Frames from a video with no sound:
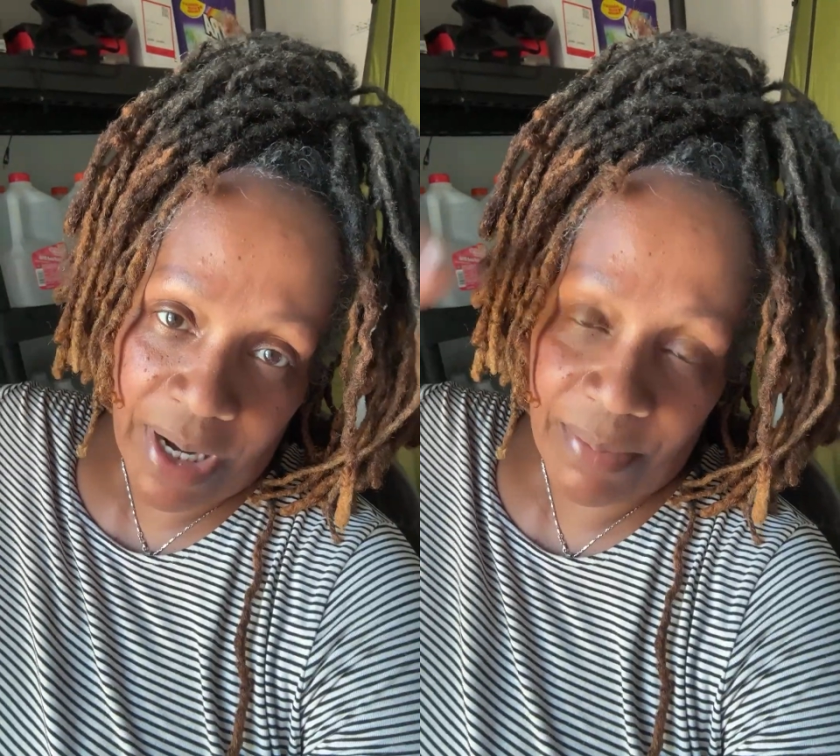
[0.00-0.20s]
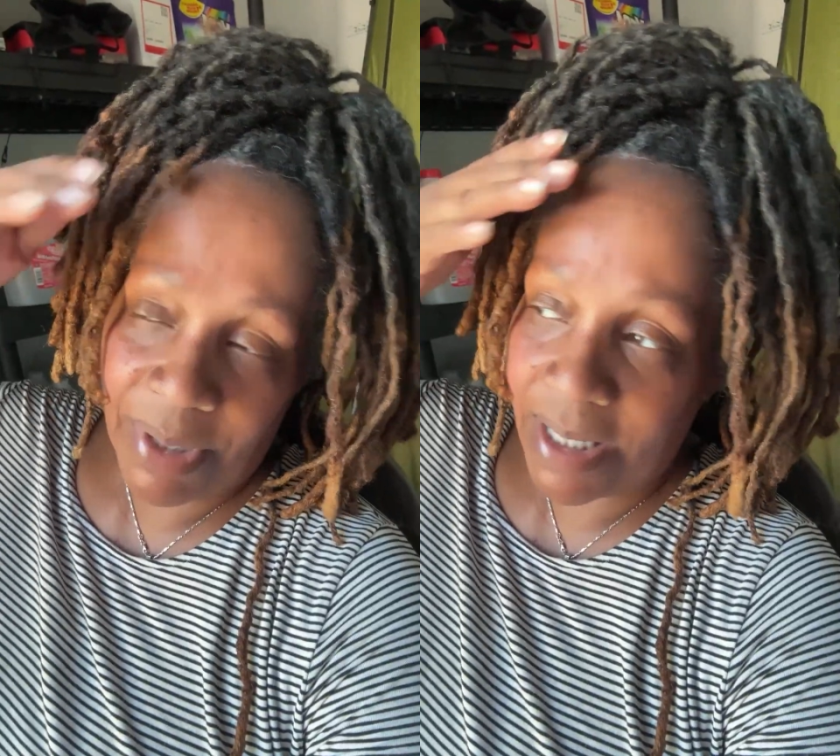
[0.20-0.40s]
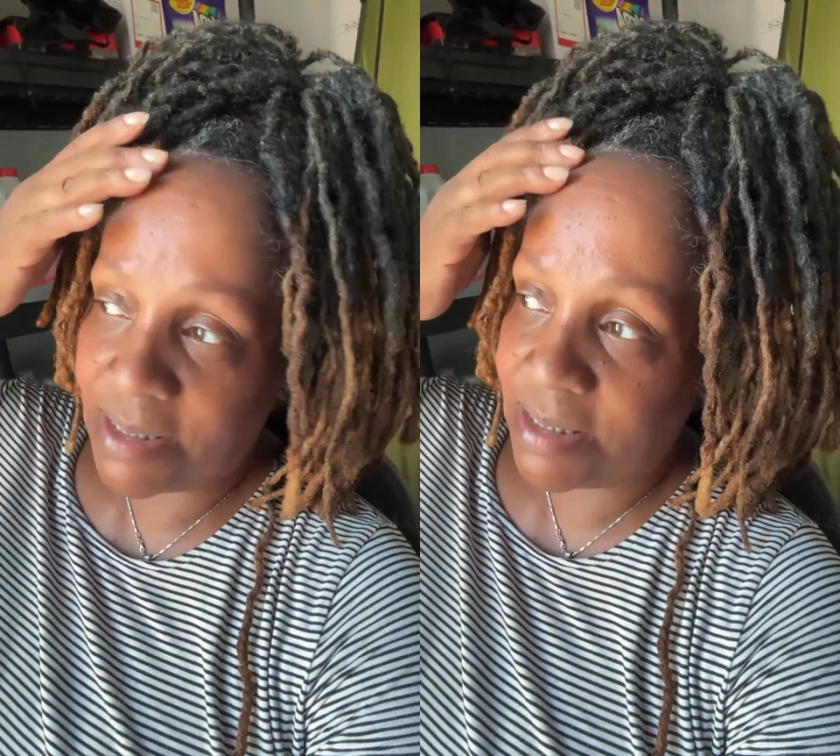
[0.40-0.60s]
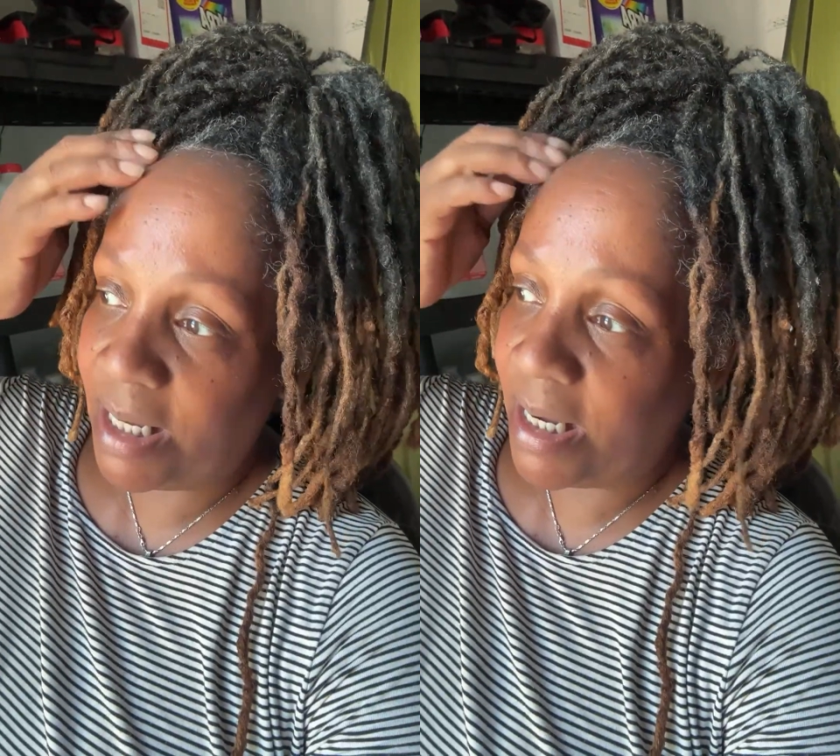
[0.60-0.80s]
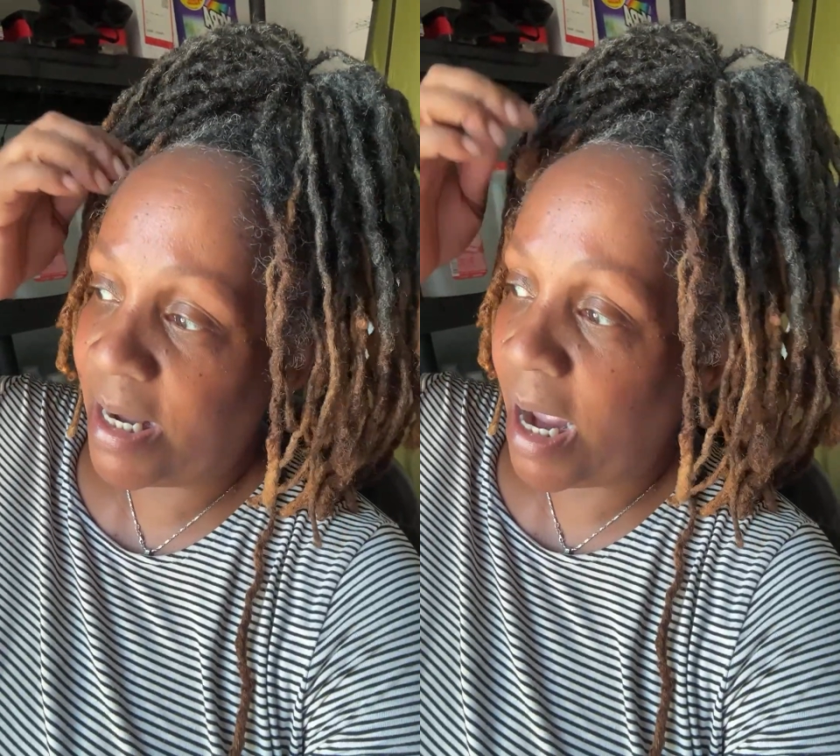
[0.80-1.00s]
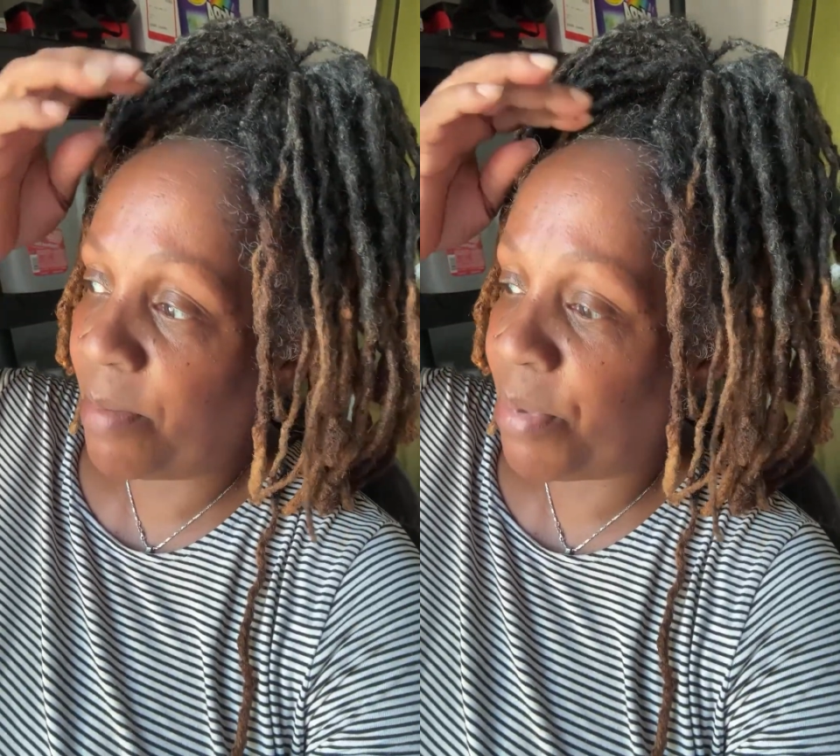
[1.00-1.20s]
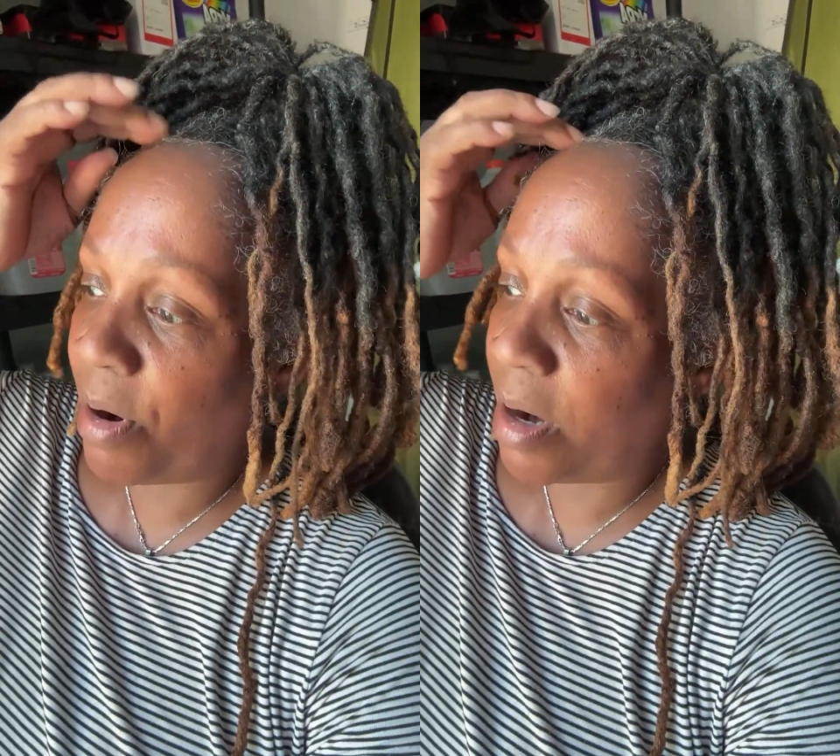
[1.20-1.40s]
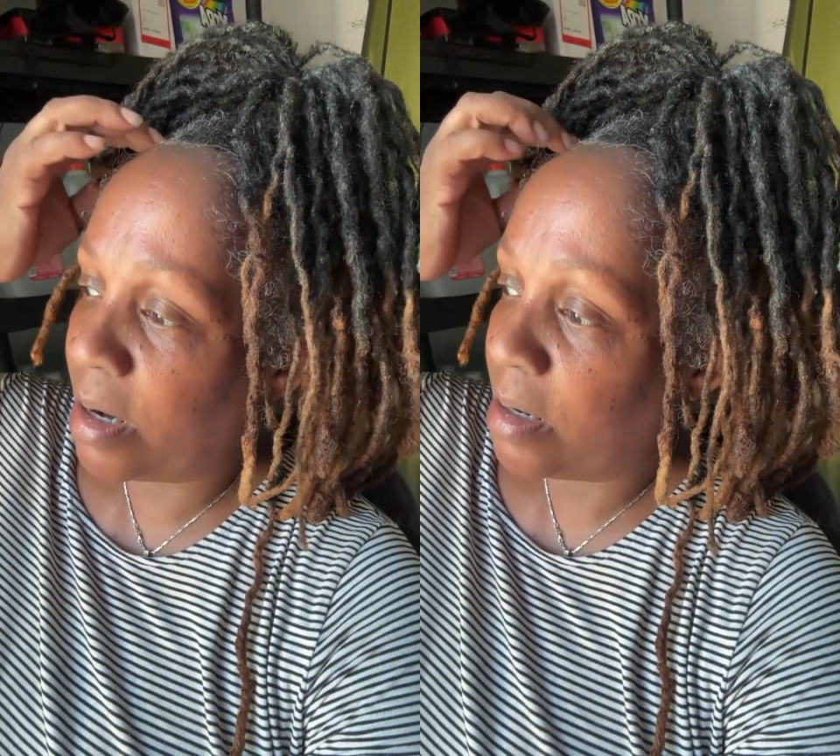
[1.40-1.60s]
but instead I
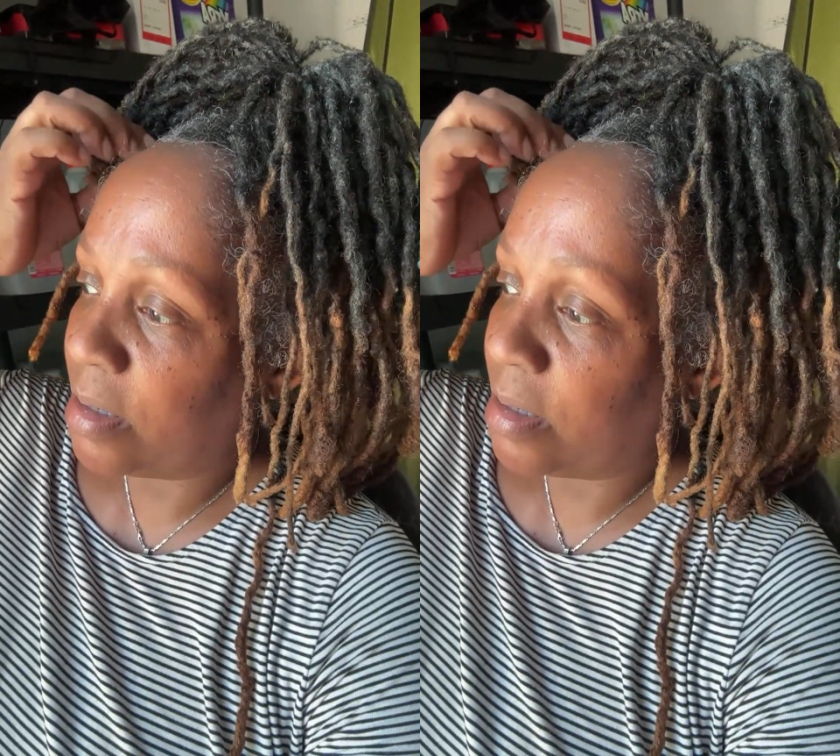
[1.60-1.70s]
bought